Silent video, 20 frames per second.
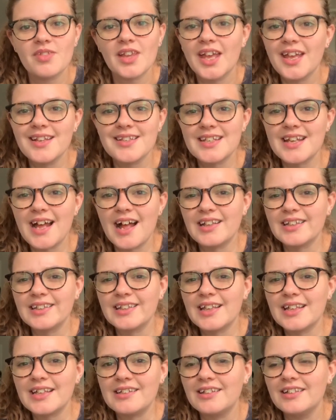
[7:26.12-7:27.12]
it's not
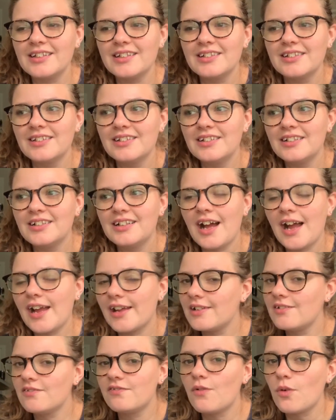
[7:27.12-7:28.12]
like I
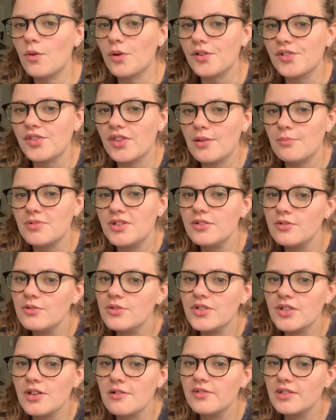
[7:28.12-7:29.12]
can force them to do
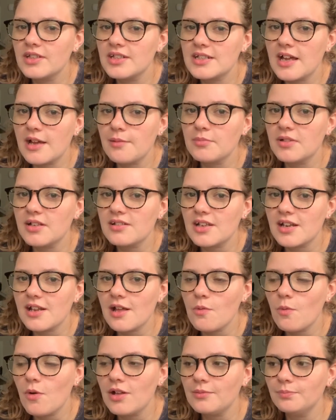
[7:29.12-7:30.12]
stuff in the timeline that I
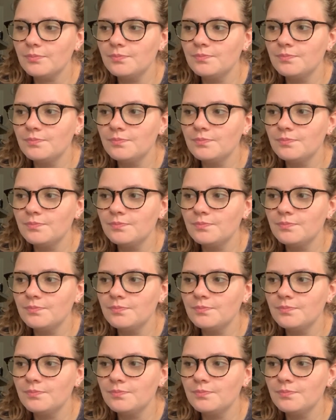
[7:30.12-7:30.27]
want.